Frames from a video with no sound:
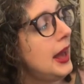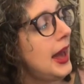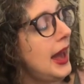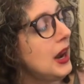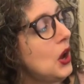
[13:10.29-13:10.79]

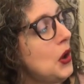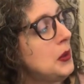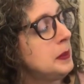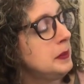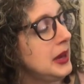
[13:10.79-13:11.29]
At
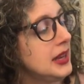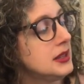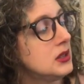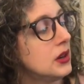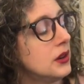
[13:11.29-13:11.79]
home, Mae
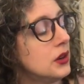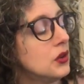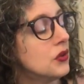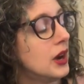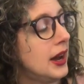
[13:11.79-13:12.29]
started
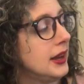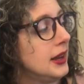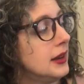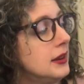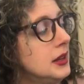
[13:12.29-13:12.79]

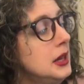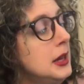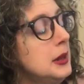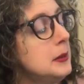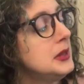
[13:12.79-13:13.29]
crying.
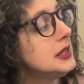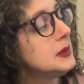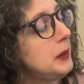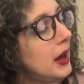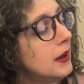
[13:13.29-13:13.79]
Miss
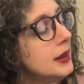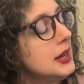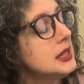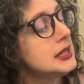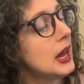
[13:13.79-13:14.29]
Bell
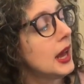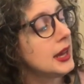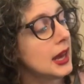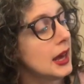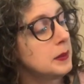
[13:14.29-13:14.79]
said I
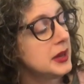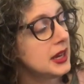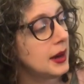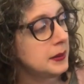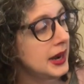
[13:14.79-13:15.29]
can't
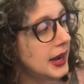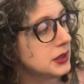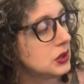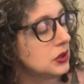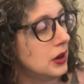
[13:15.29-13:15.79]
become an
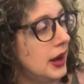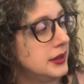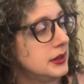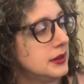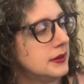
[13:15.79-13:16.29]

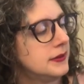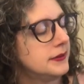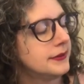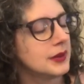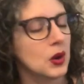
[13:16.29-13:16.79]
astronaut.
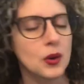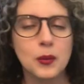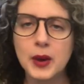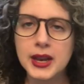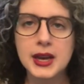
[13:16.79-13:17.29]

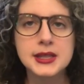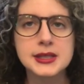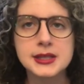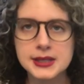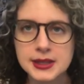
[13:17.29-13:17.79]
What a
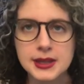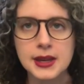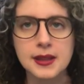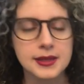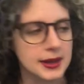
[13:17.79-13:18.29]

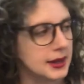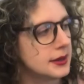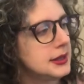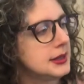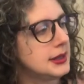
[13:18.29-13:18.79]
silly thing
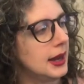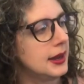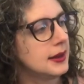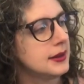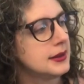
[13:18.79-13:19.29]
to
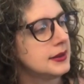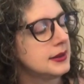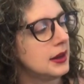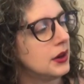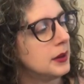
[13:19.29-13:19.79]
say,
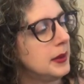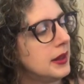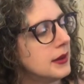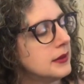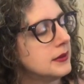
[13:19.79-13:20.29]
said her mother.